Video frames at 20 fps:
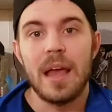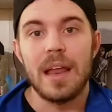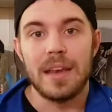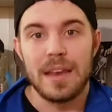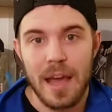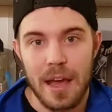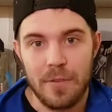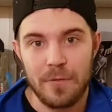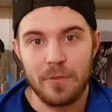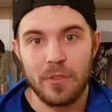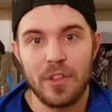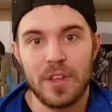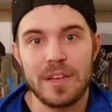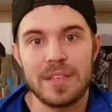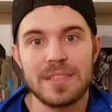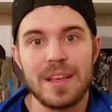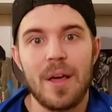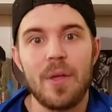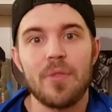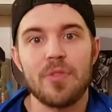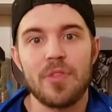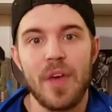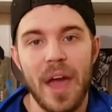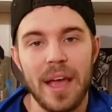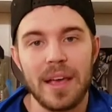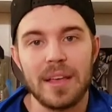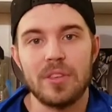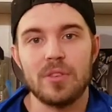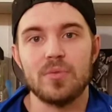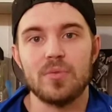Netflix,
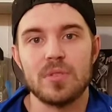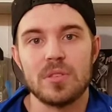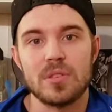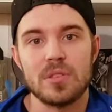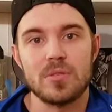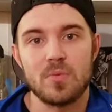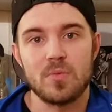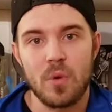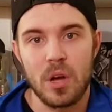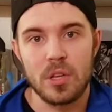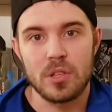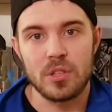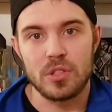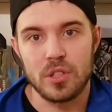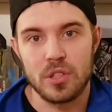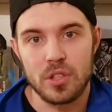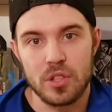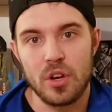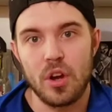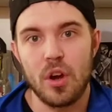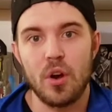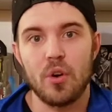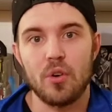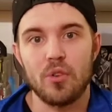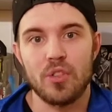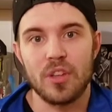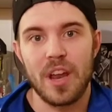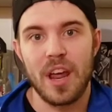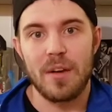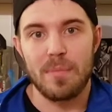thank you. This is one show
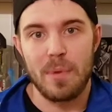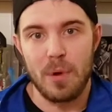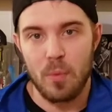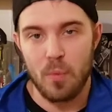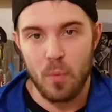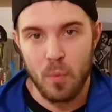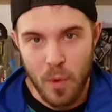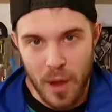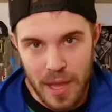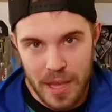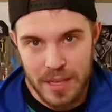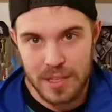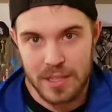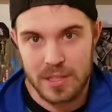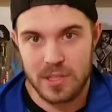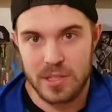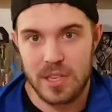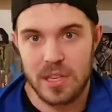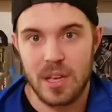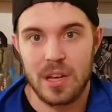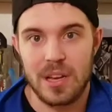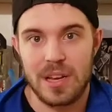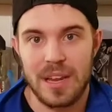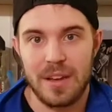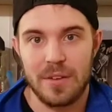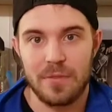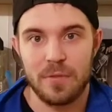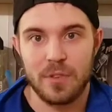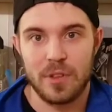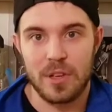that I've been waiting to see on
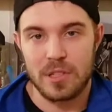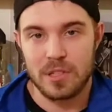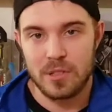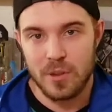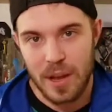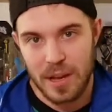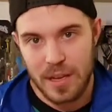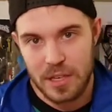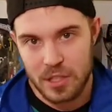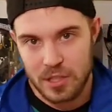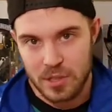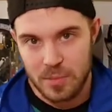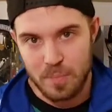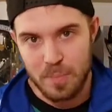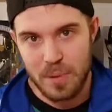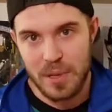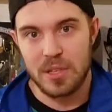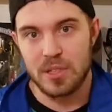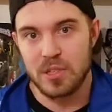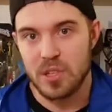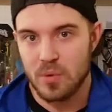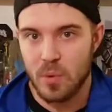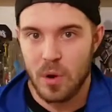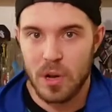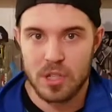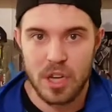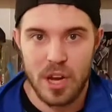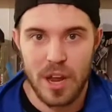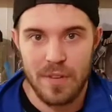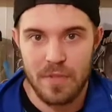Netflix so I can just binge and
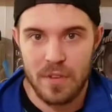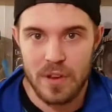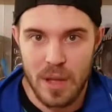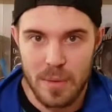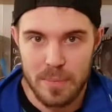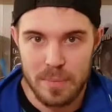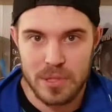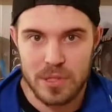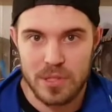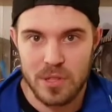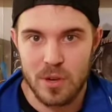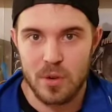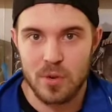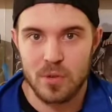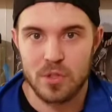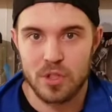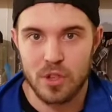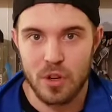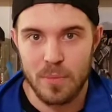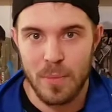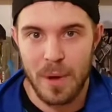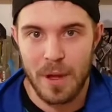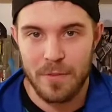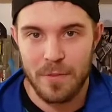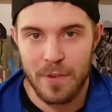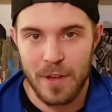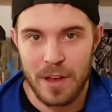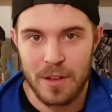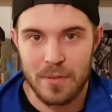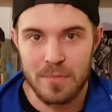watch every episode, show my
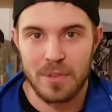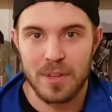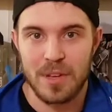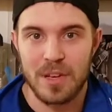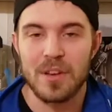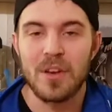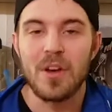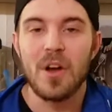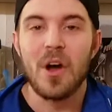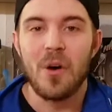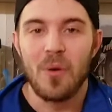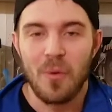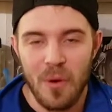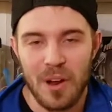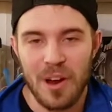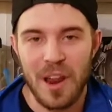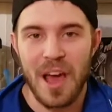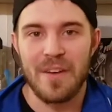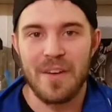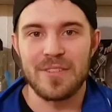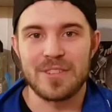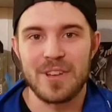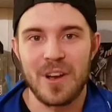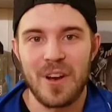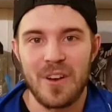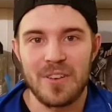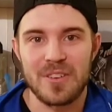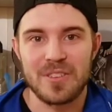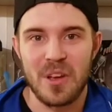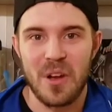family what
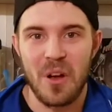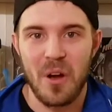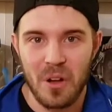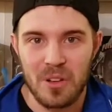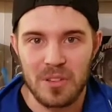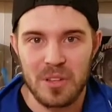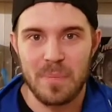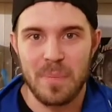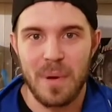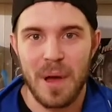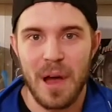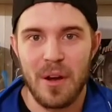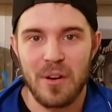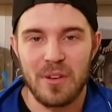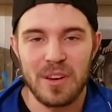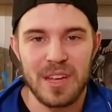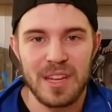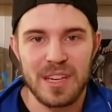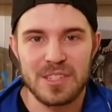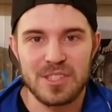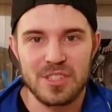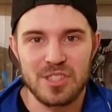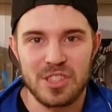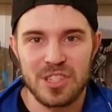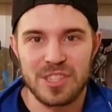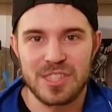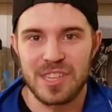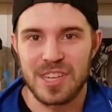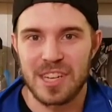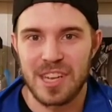Avatar is all about. It is
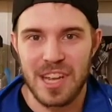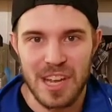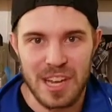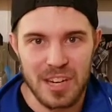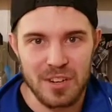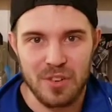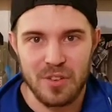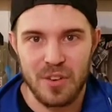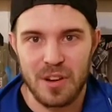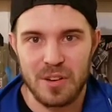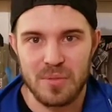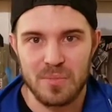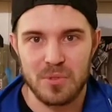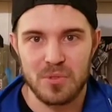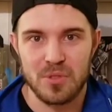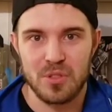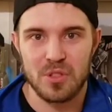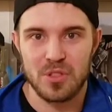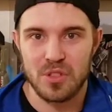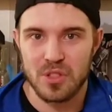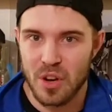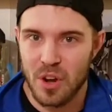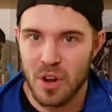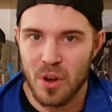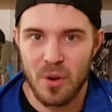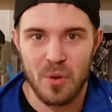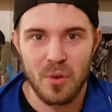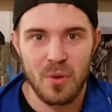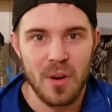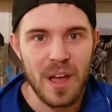just an incredible
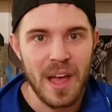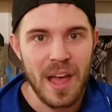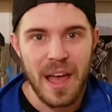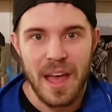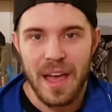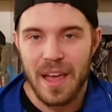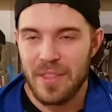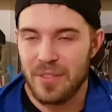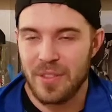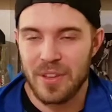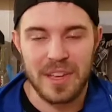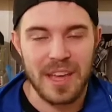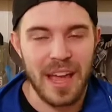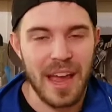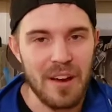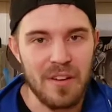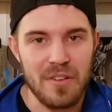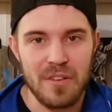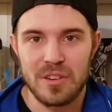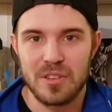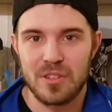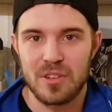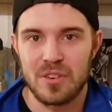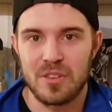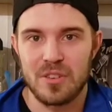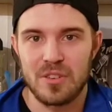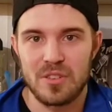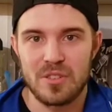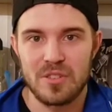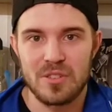show. The
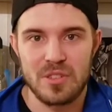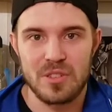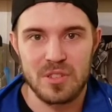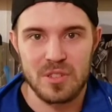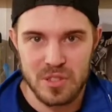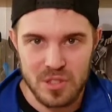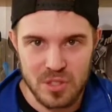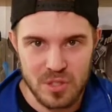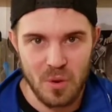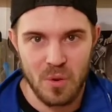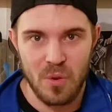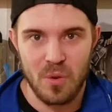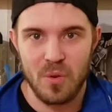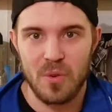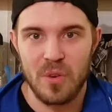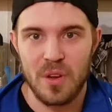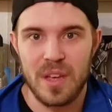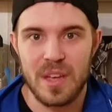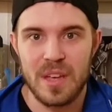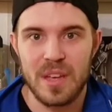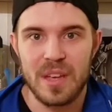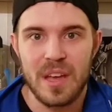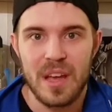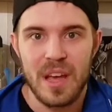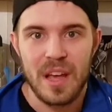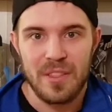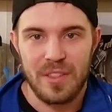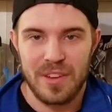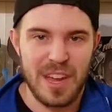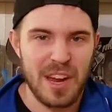characters, the story,
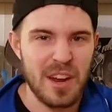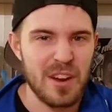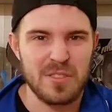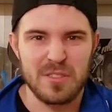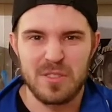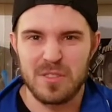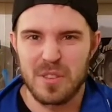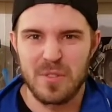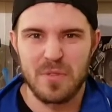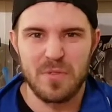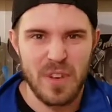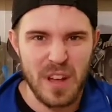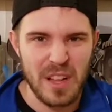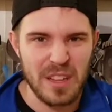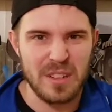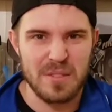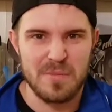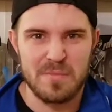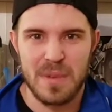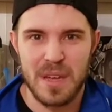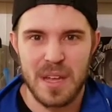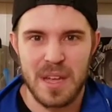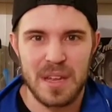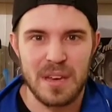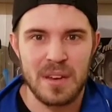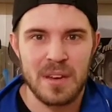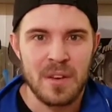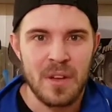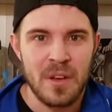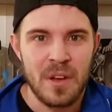the character
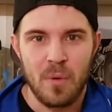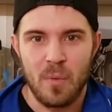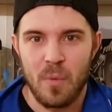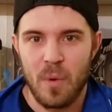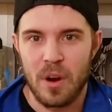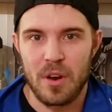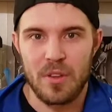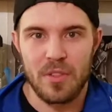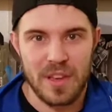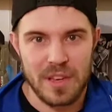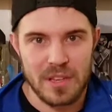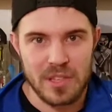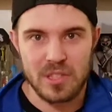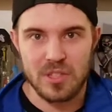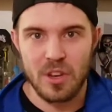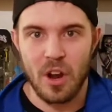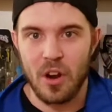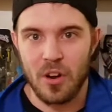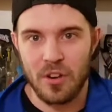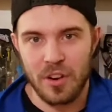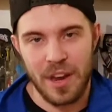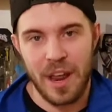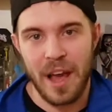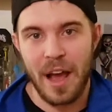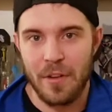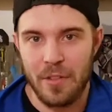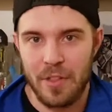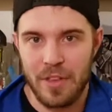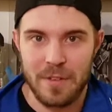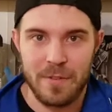development, where they start and
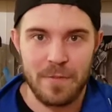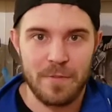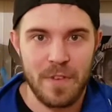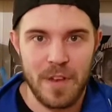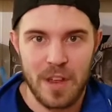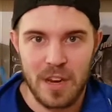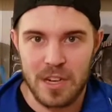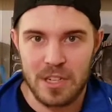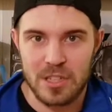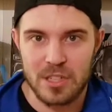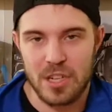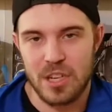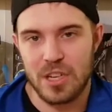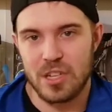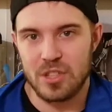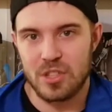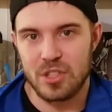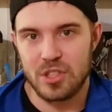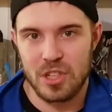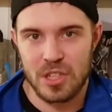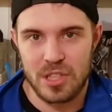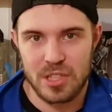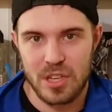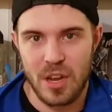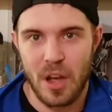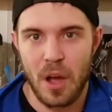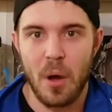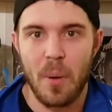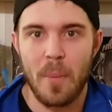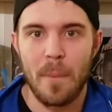how they finish is
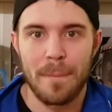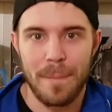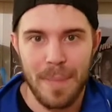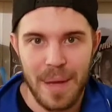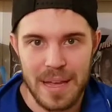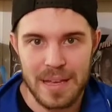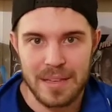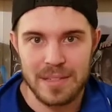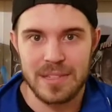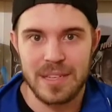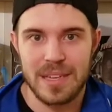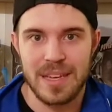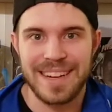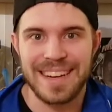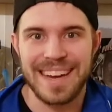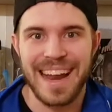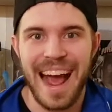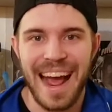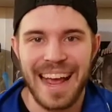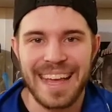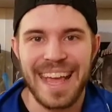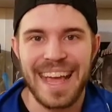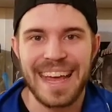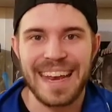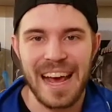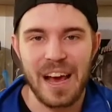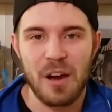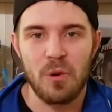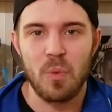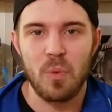just amazing. And I
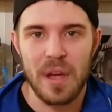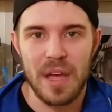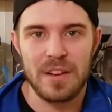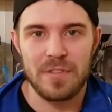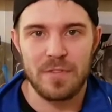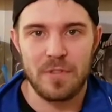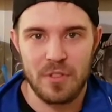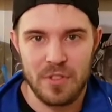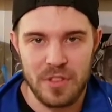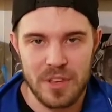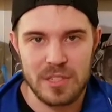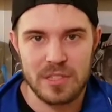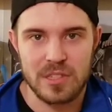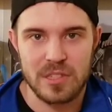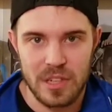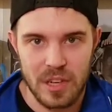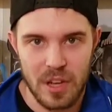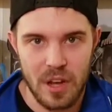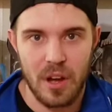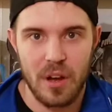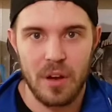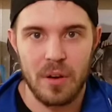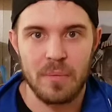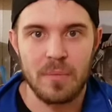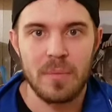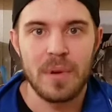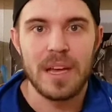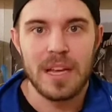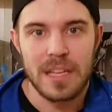cannot wait for this to come